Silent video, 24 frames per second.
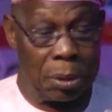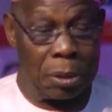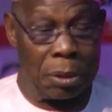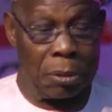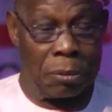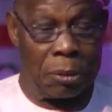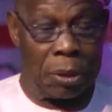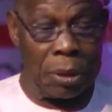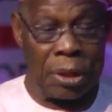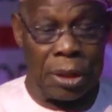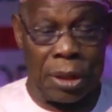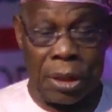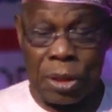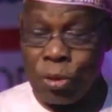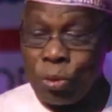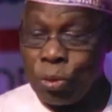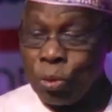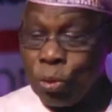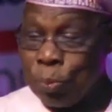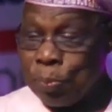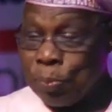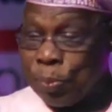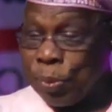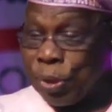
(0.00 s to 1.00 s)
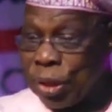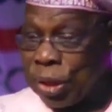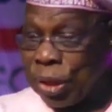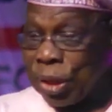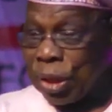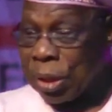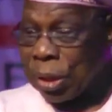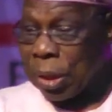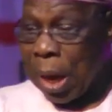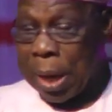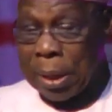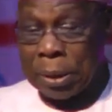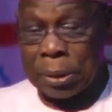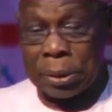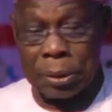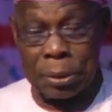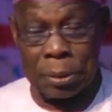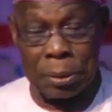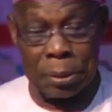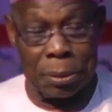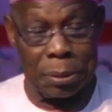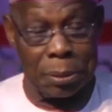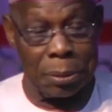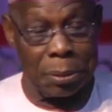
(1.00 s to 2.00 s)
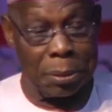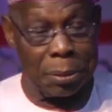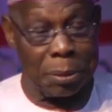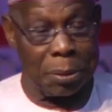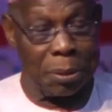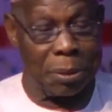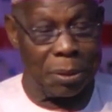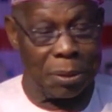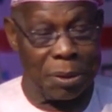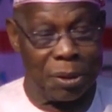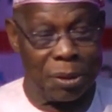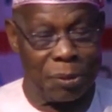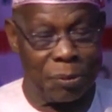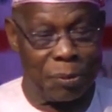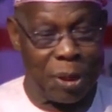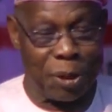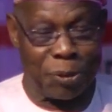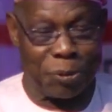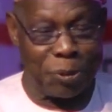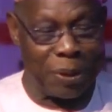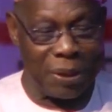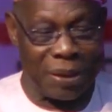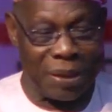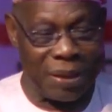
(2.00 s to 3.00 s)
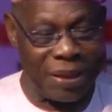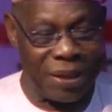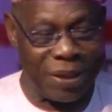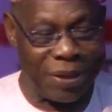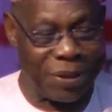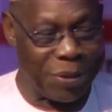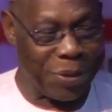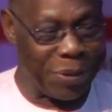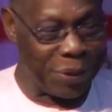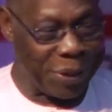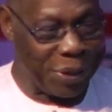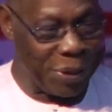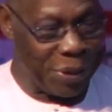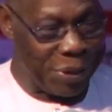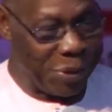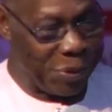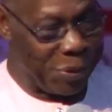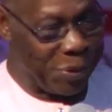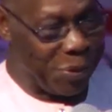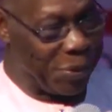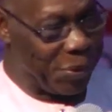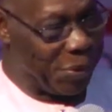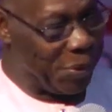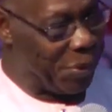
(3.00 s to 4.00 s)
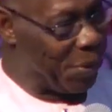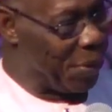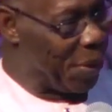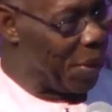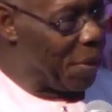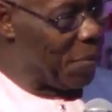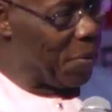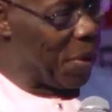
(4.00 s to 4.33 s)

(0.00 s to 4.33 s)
We did UPE right, but we didn't continue to do them